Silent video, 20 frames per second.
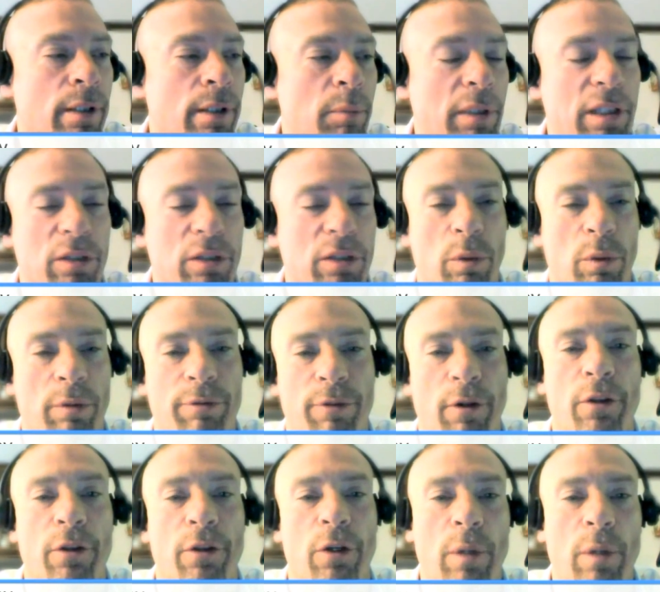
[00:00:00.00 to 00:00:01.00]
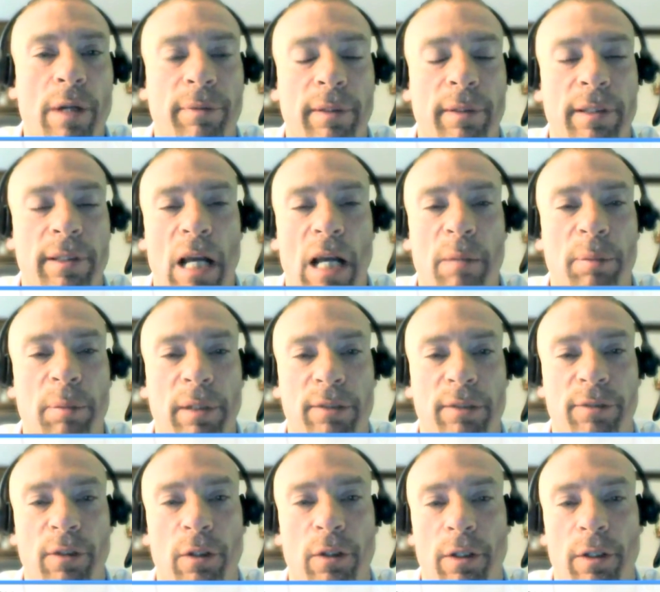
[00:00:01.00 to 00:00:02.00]
Because we're further away from the diplex
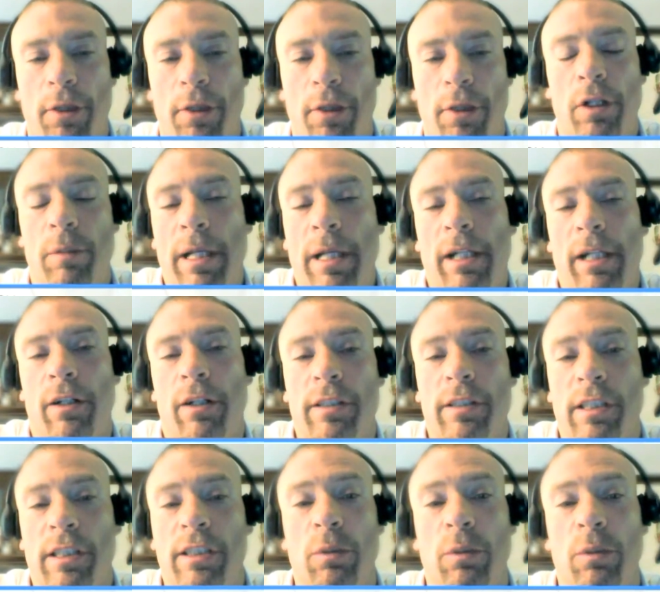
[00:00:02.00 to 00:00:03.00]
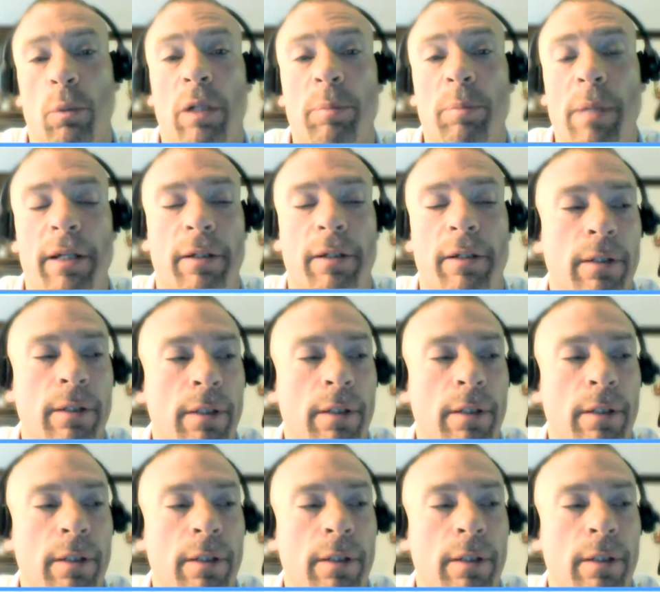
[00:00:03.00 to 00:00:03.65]
filter at 30 megahertz, it should work better.